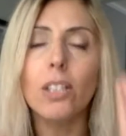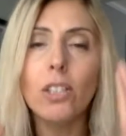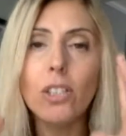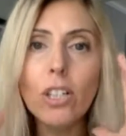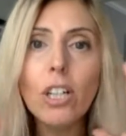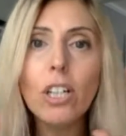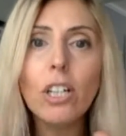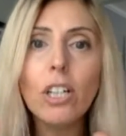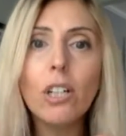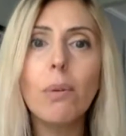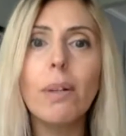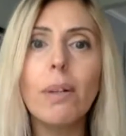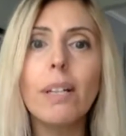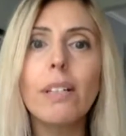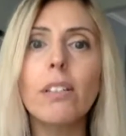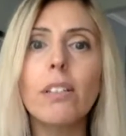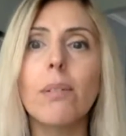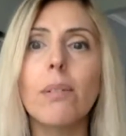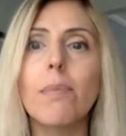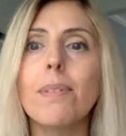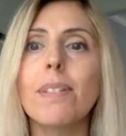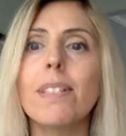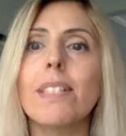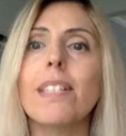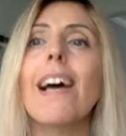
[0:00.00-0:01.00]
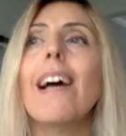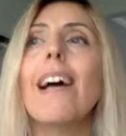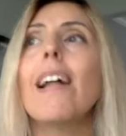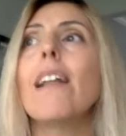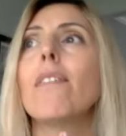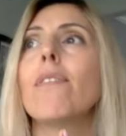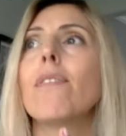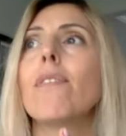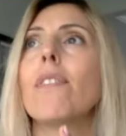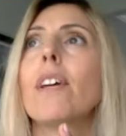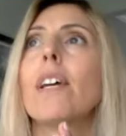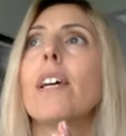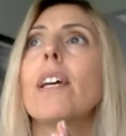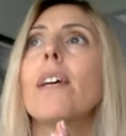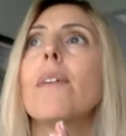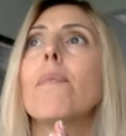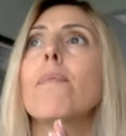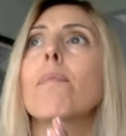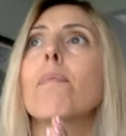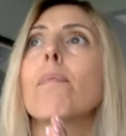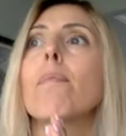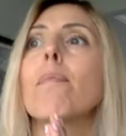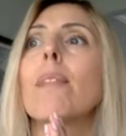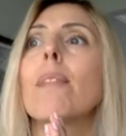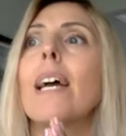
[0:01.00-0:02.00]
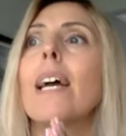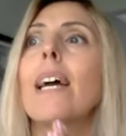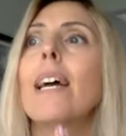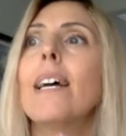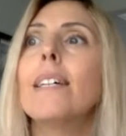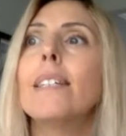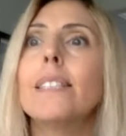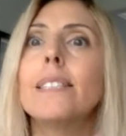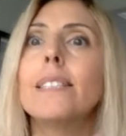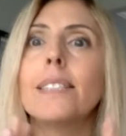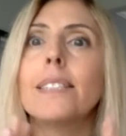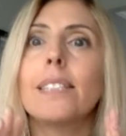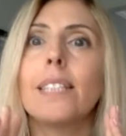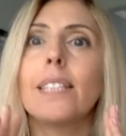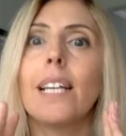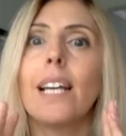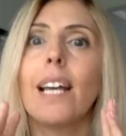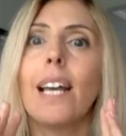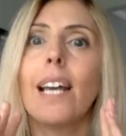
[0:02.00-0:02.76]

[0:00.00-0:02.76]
Your quantum self is